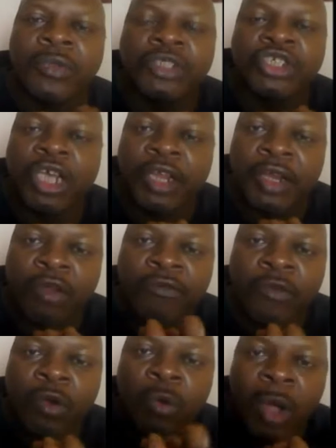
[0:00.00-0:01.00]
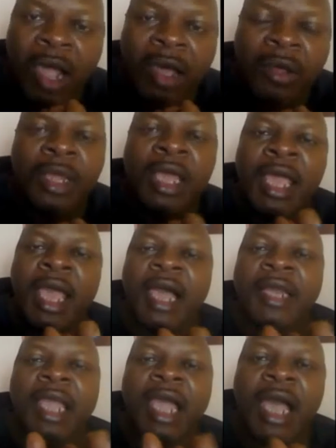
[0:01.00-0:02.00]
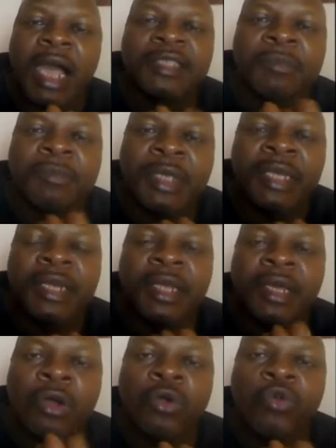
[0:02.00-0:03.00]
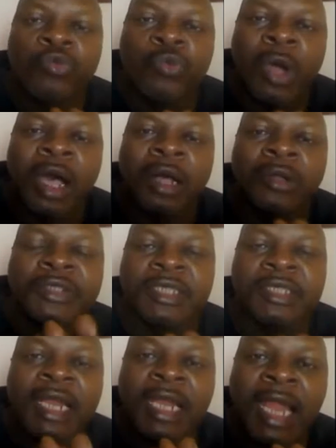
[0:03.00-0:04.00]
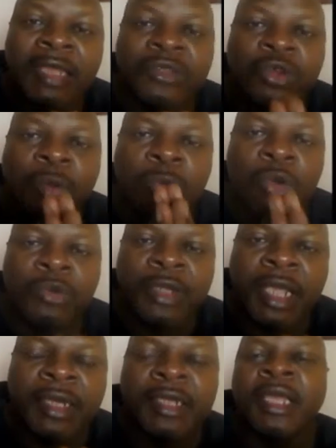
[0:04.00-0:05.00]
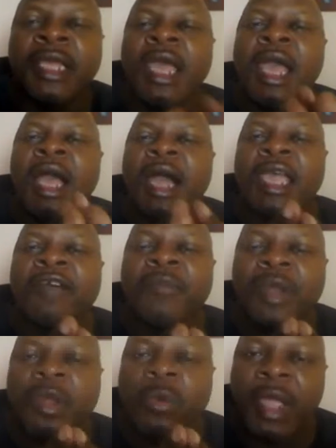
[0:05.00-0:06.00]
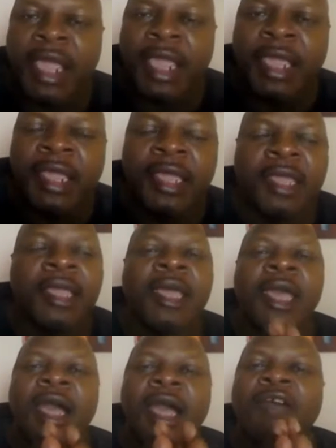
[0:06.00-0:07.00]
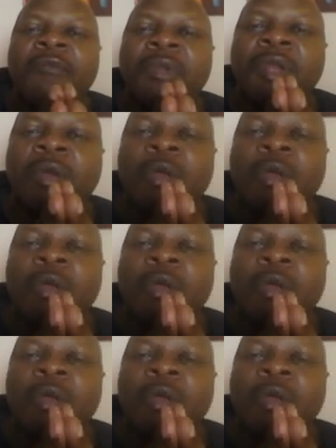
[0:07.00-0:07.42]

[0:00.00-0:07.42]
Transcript: this channel for a while, and it has been a good while since I last uploaded. I have been away. I have been